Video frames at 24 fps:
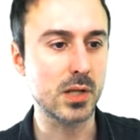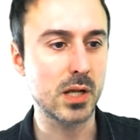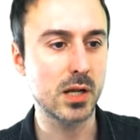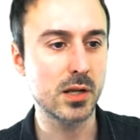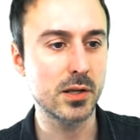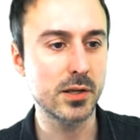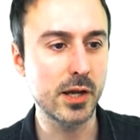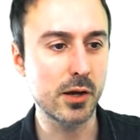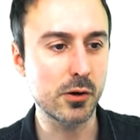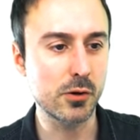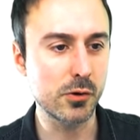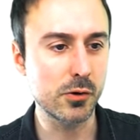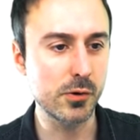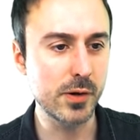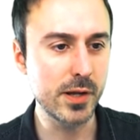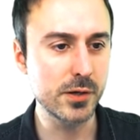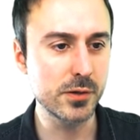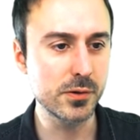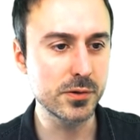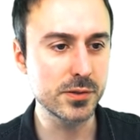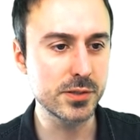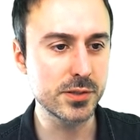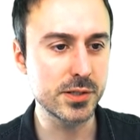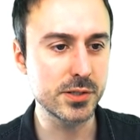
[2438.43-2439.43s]
Now create your
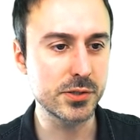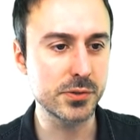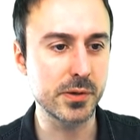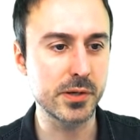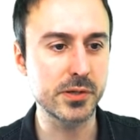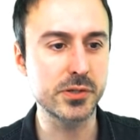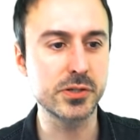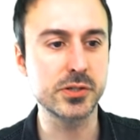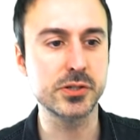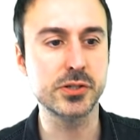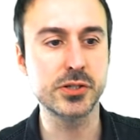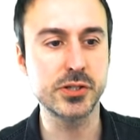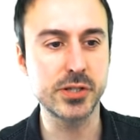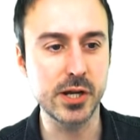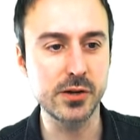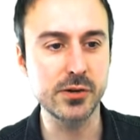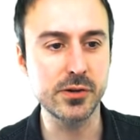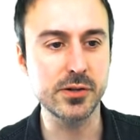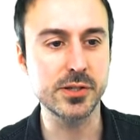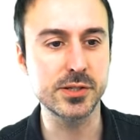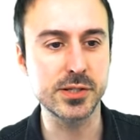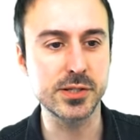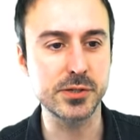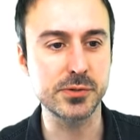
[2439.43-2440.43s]
own situation, share
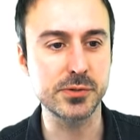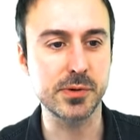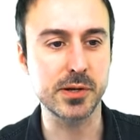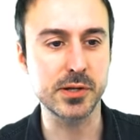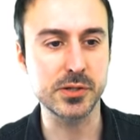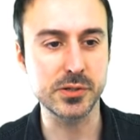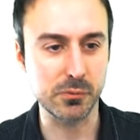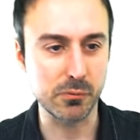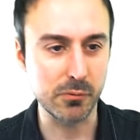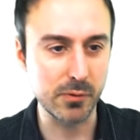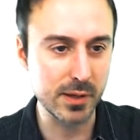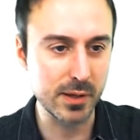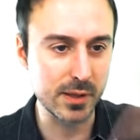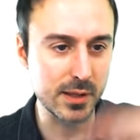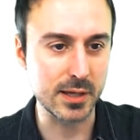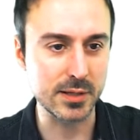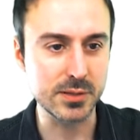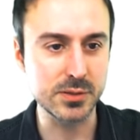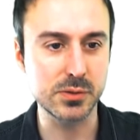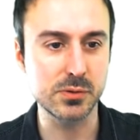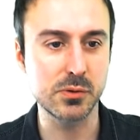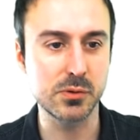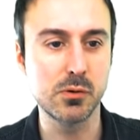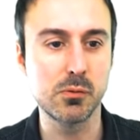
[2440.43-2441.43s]
the situation with
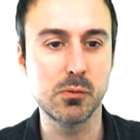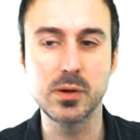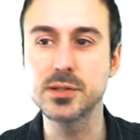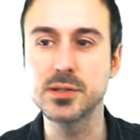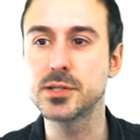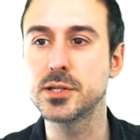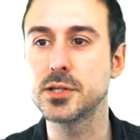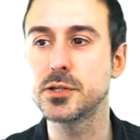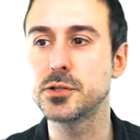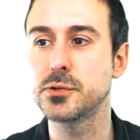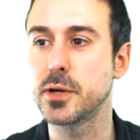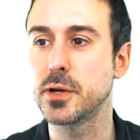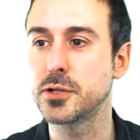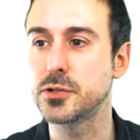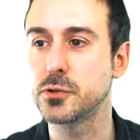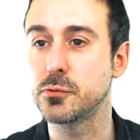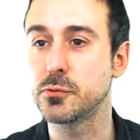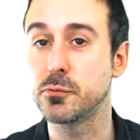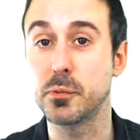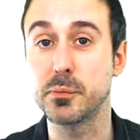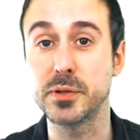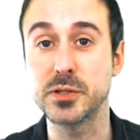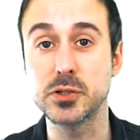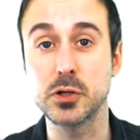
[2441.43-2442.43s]
us. One situation
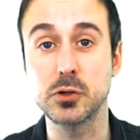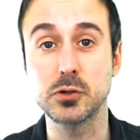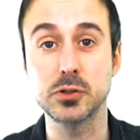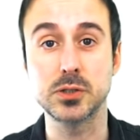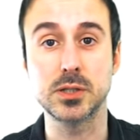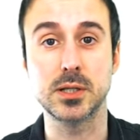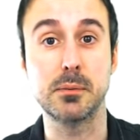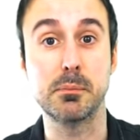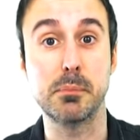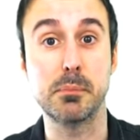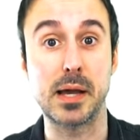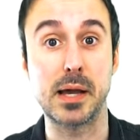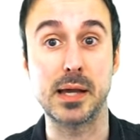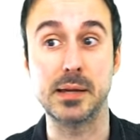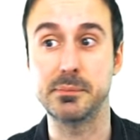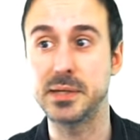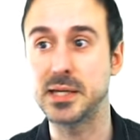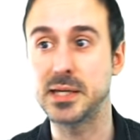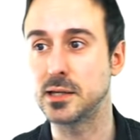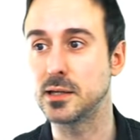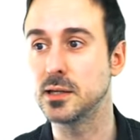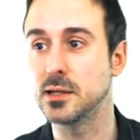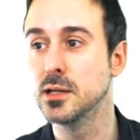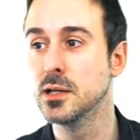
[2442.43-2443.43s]
will be chosen by
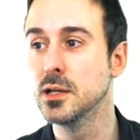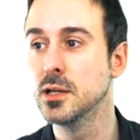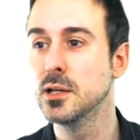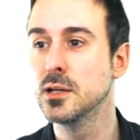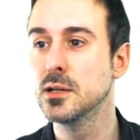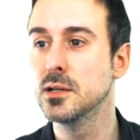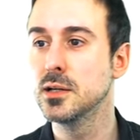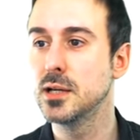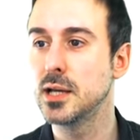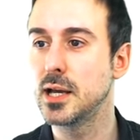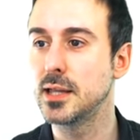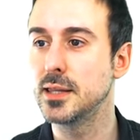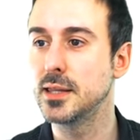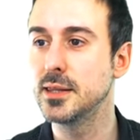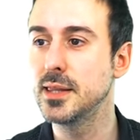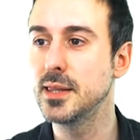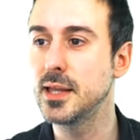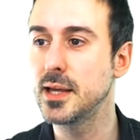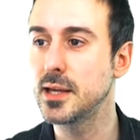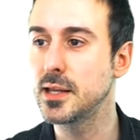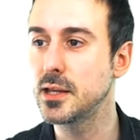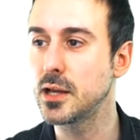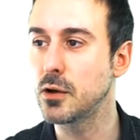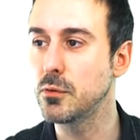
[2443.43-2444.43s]
me. And
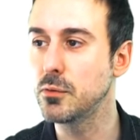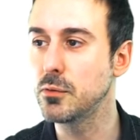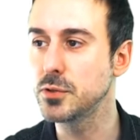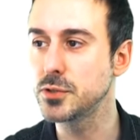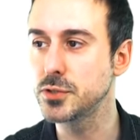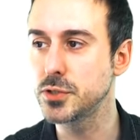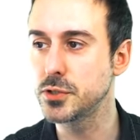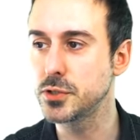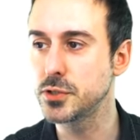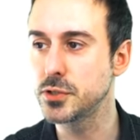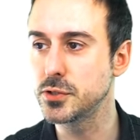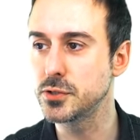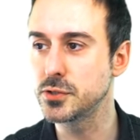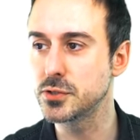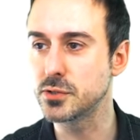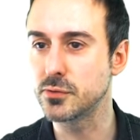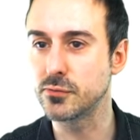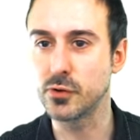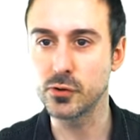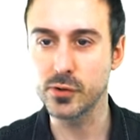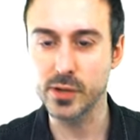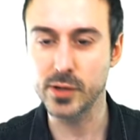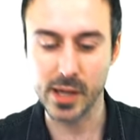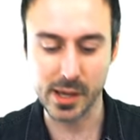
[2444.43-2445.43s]
then I want you to use the
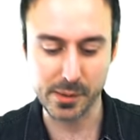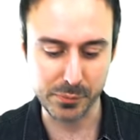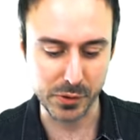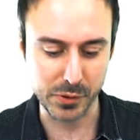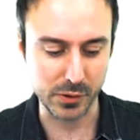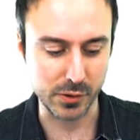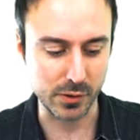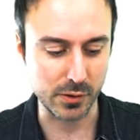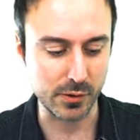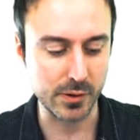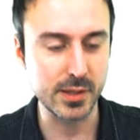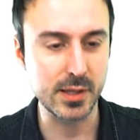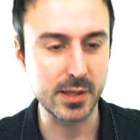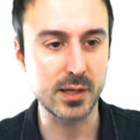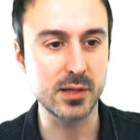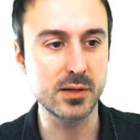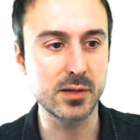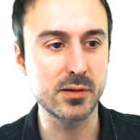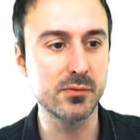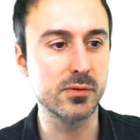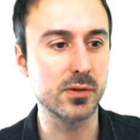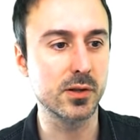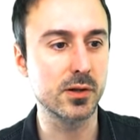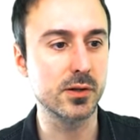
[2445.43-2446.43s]
vocabulary that
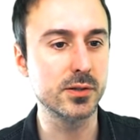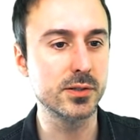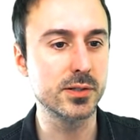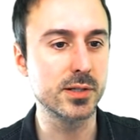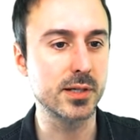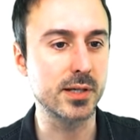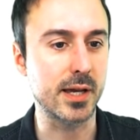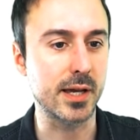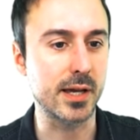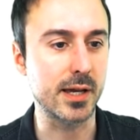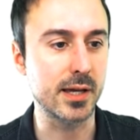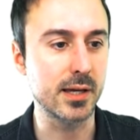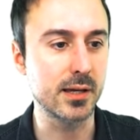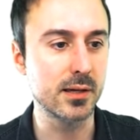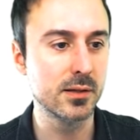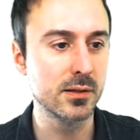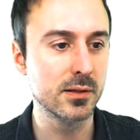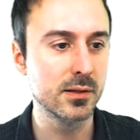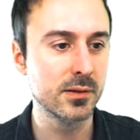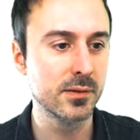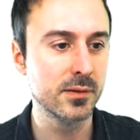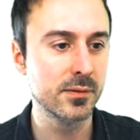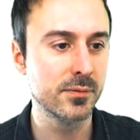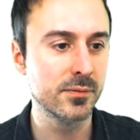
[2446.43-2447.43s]
you've learned today
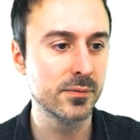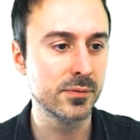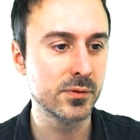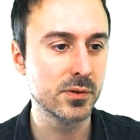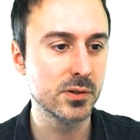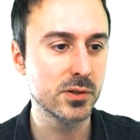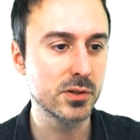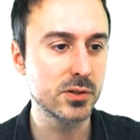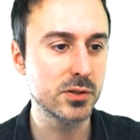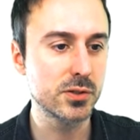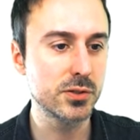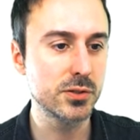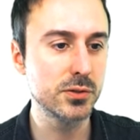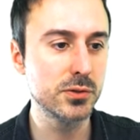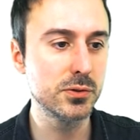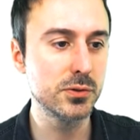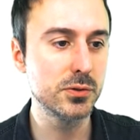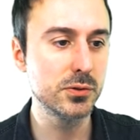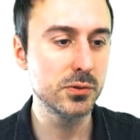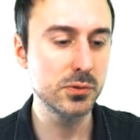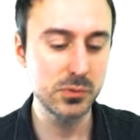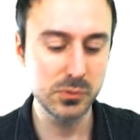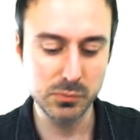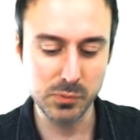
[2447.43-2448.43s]

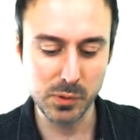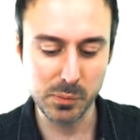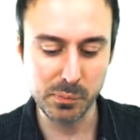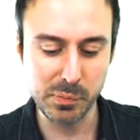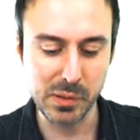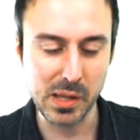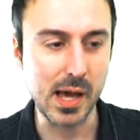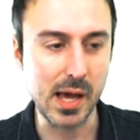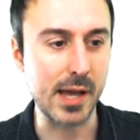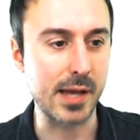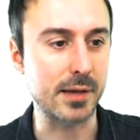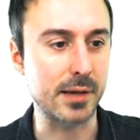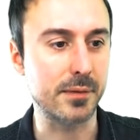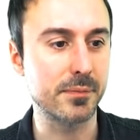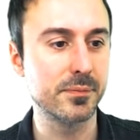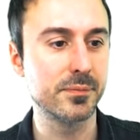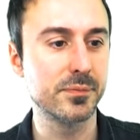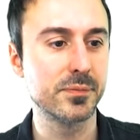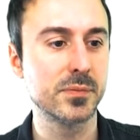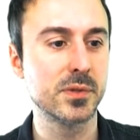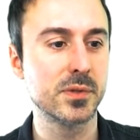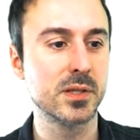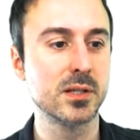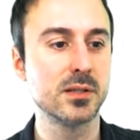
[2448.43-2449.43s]
to reply
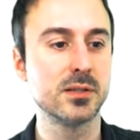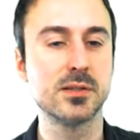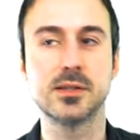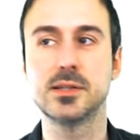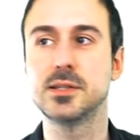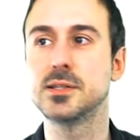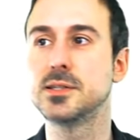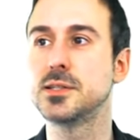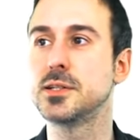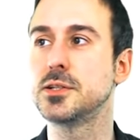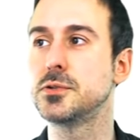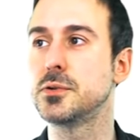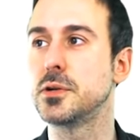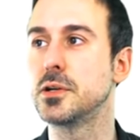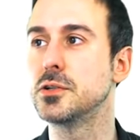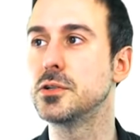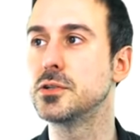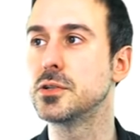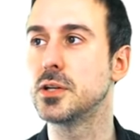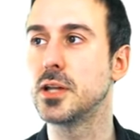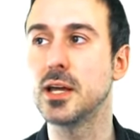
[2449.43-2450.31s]
to the situation.